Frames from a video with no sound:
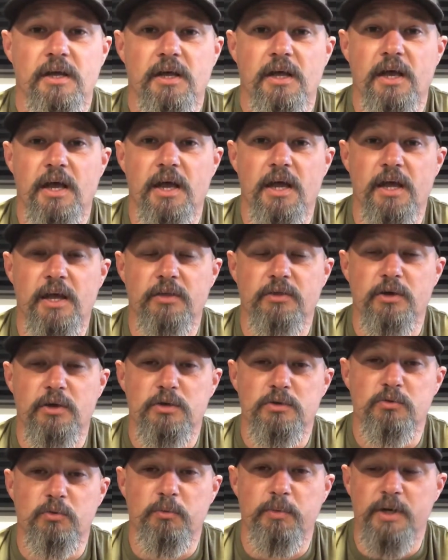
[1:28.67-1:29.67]
and
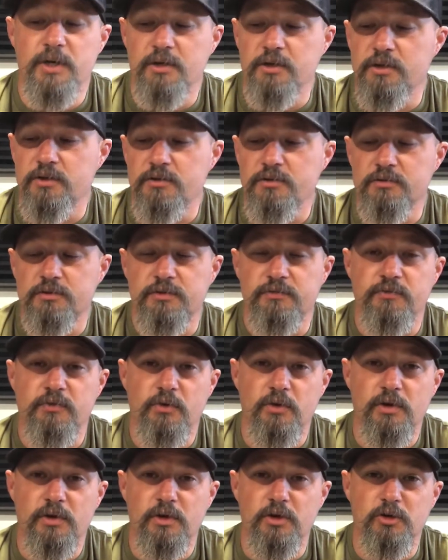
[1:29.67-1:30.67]
those will be used
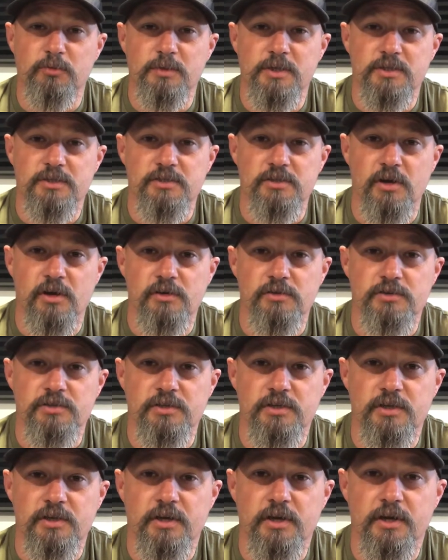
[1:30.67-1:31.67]
for a little bit of
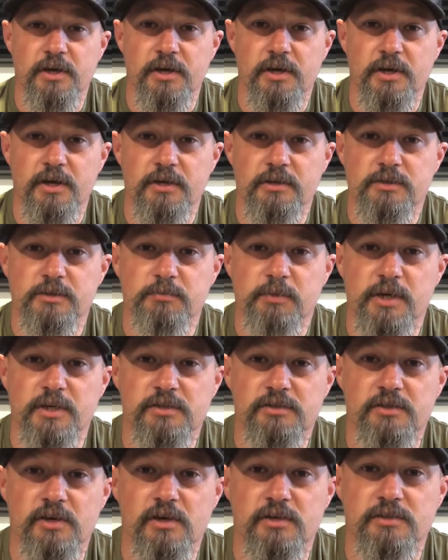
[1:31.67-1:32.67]
salsa and tomato
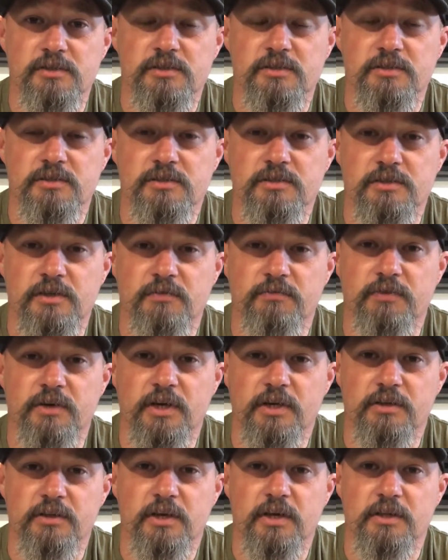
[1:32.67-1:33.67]
sauces and stuff
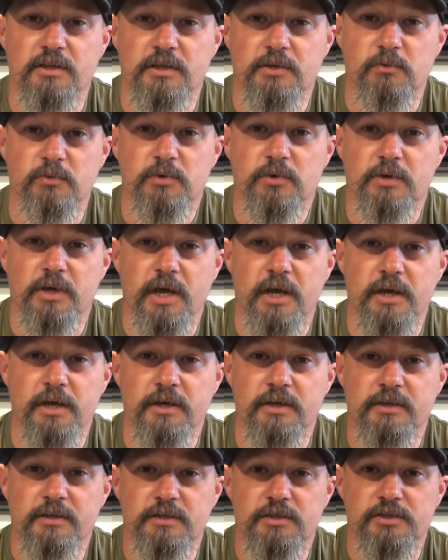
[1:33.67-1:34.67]
like that we'll
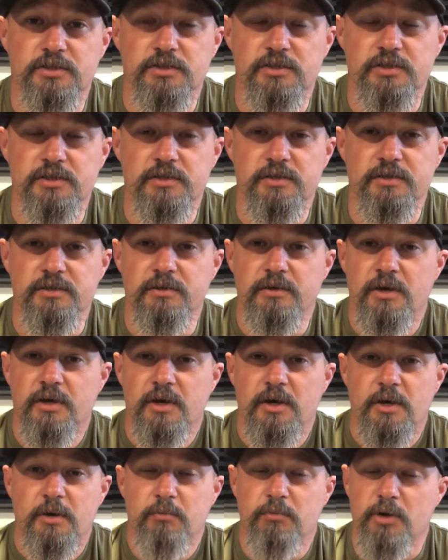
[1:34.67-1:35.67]
can this year.
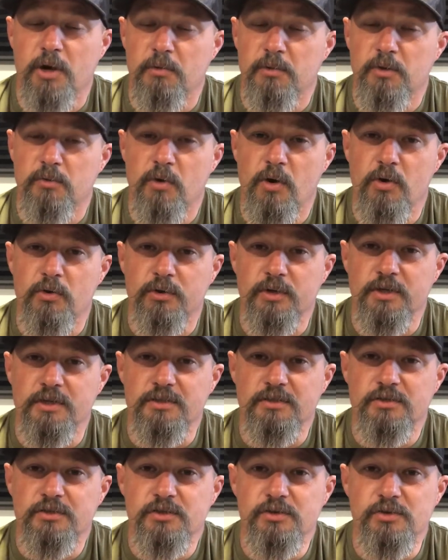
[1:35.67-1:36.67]
Probably won't
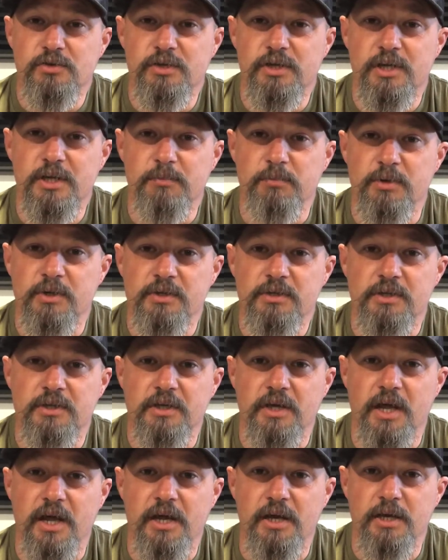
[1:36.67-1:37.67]
get too deep into the
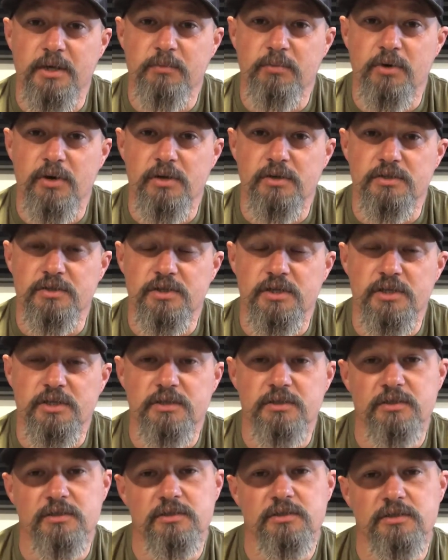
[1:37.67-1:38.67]
canning
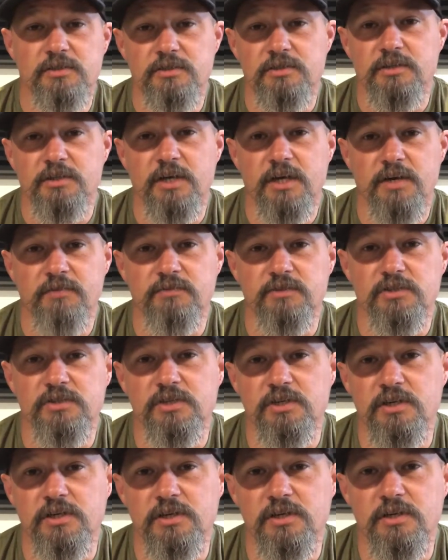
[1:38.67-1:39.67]
process. It's just going to have to
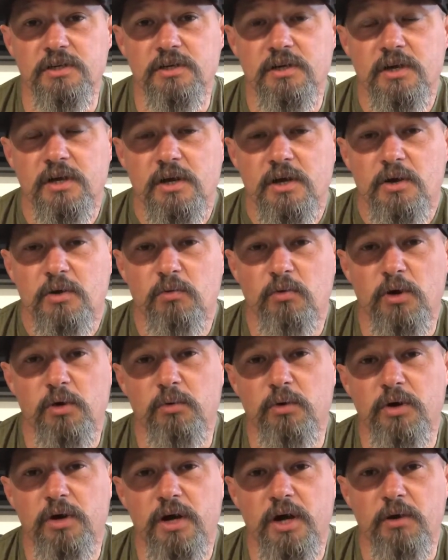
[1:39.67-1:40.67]
see where
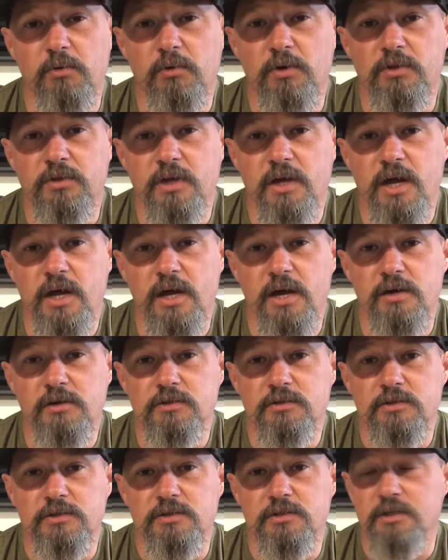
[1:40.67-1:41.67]
we're at with the
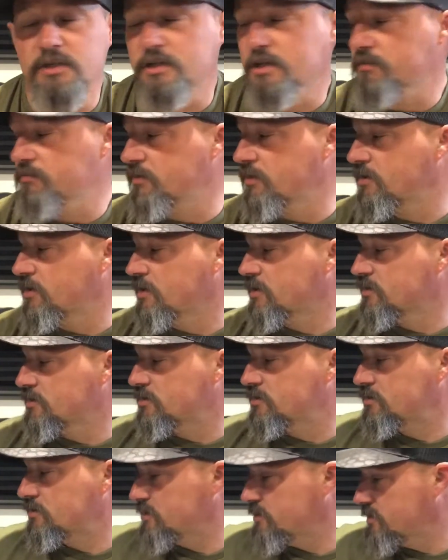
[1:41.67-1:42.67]
house and everything
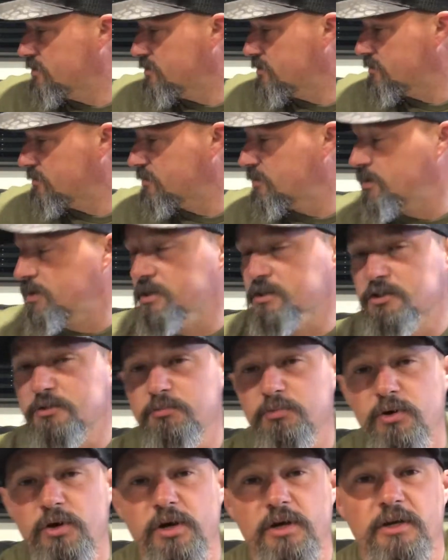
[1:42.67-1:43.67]
this year in
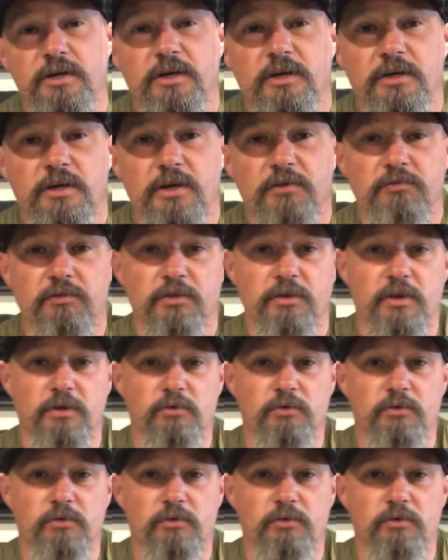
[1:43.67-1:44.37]
spring, getting everything